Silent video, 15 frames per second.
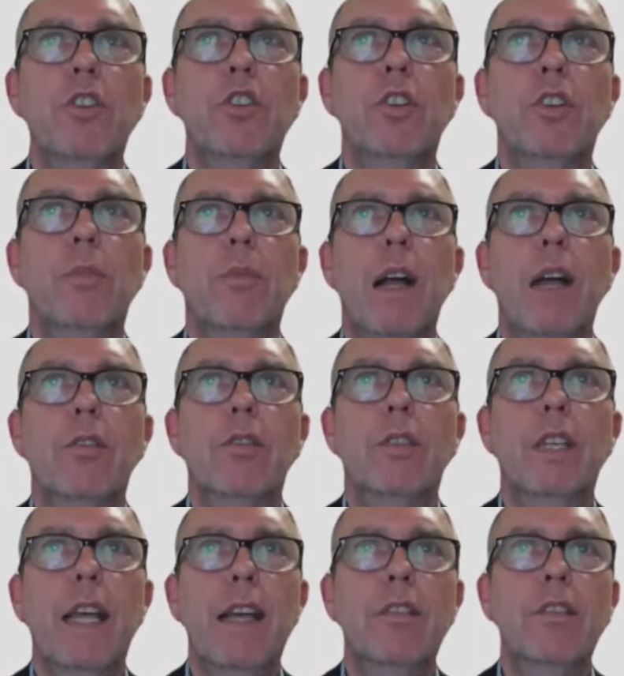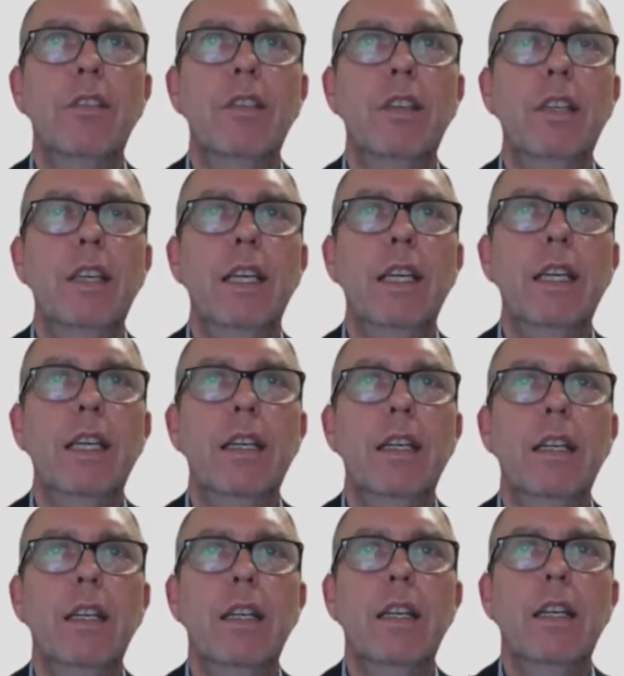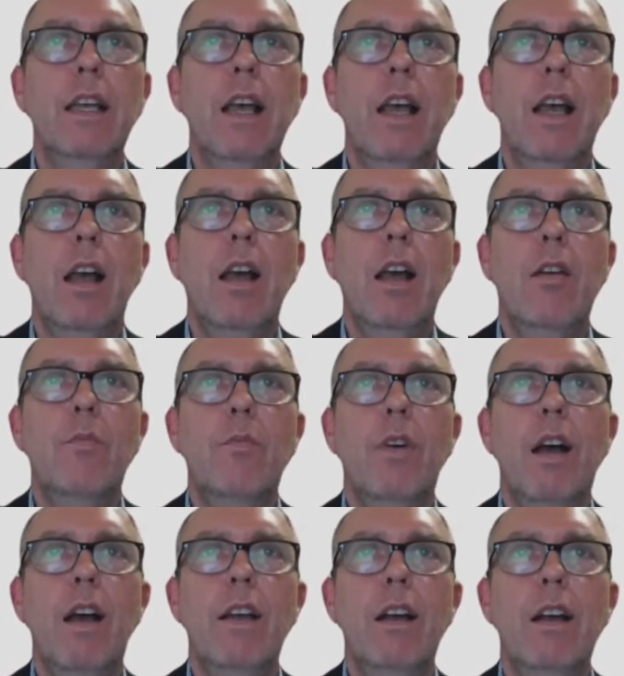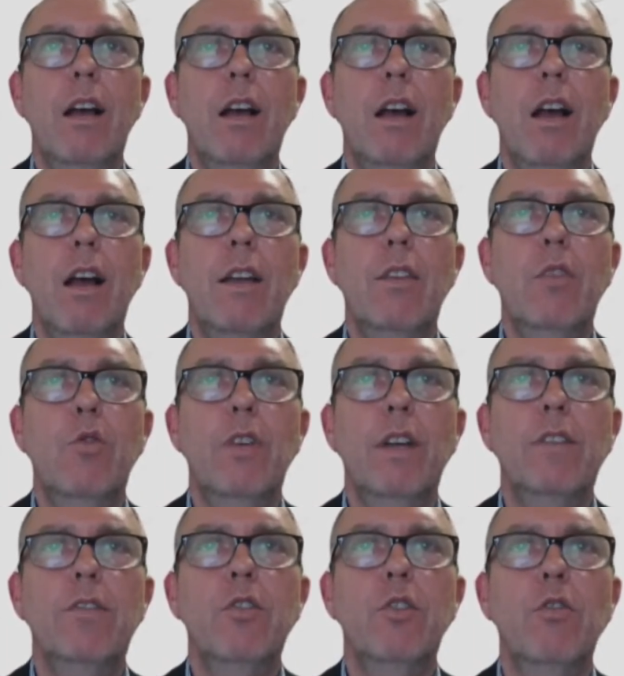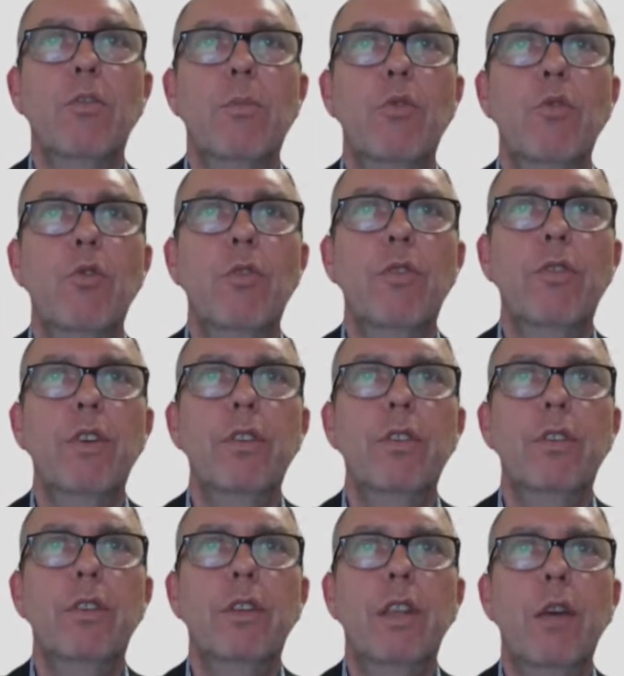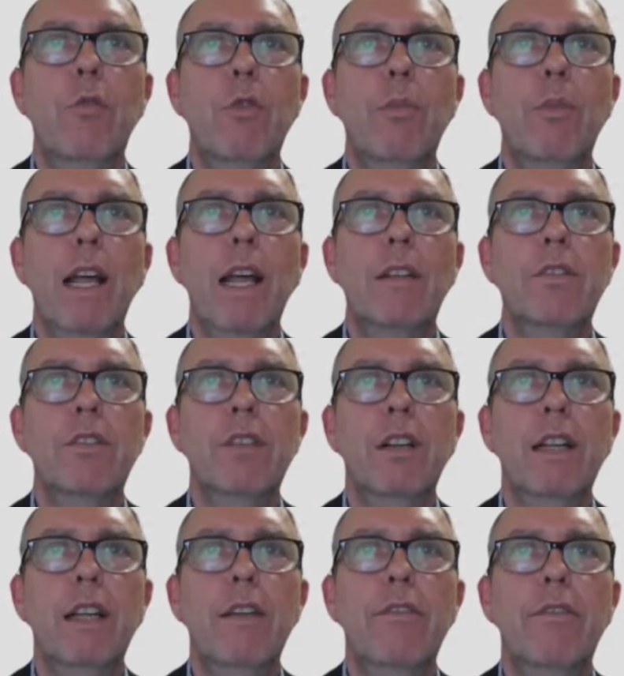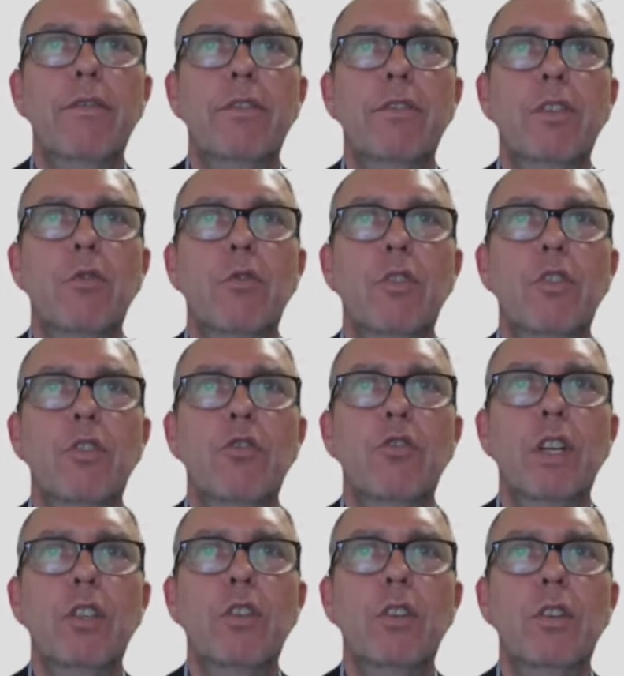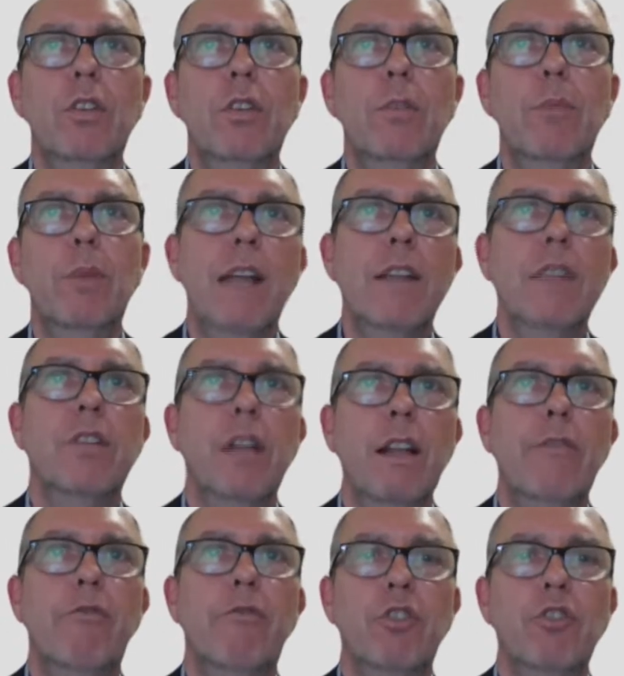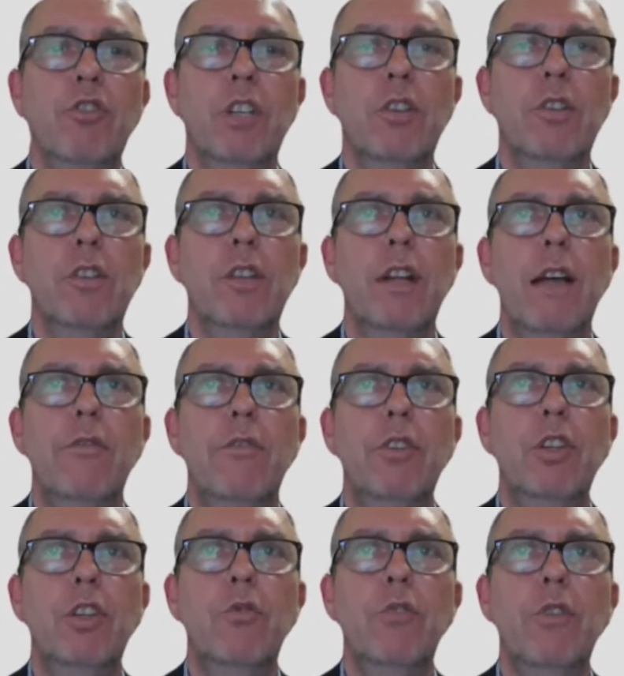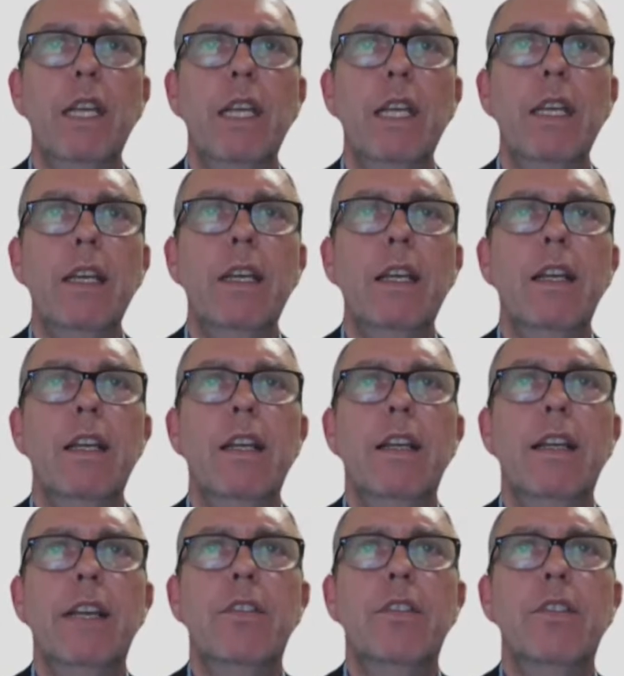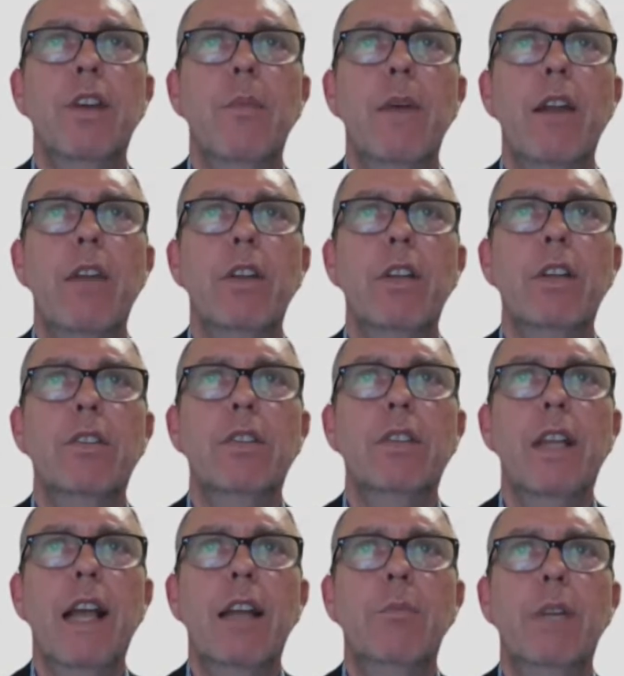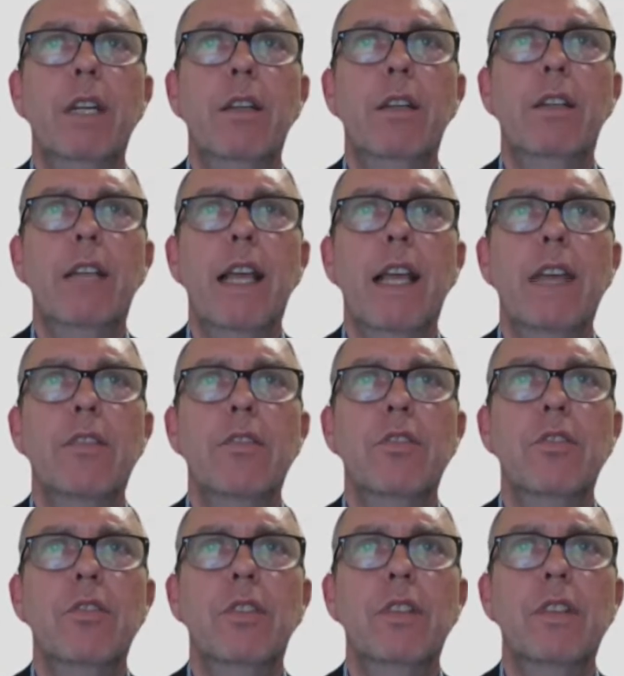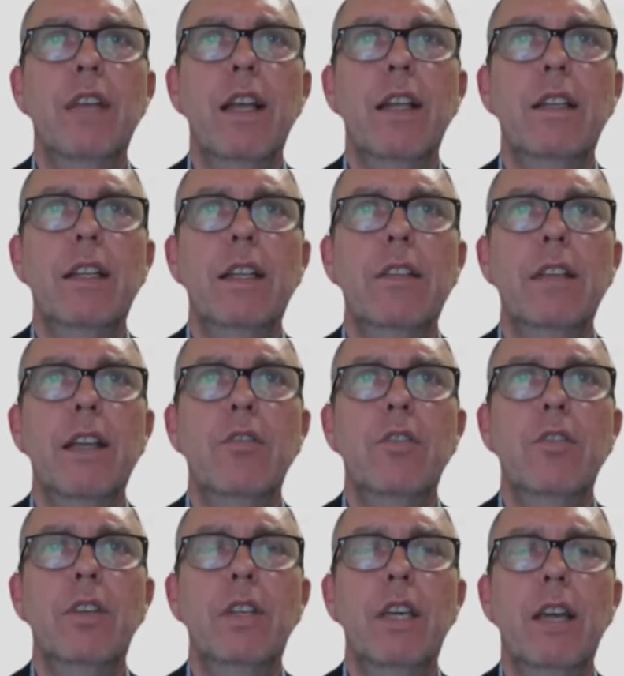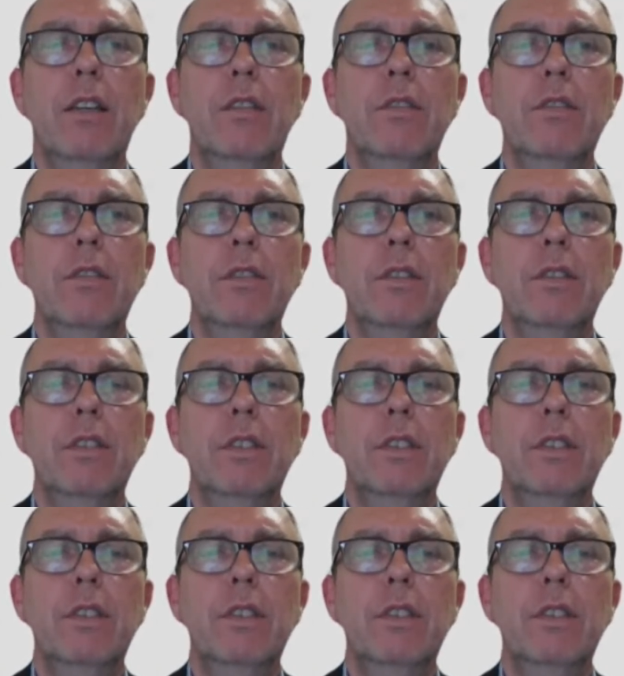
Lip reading: question about the end of the year. I thought I saw a report that there were plans to lift restrictions to level 3 in some areas had been cancelled. Is that not the case?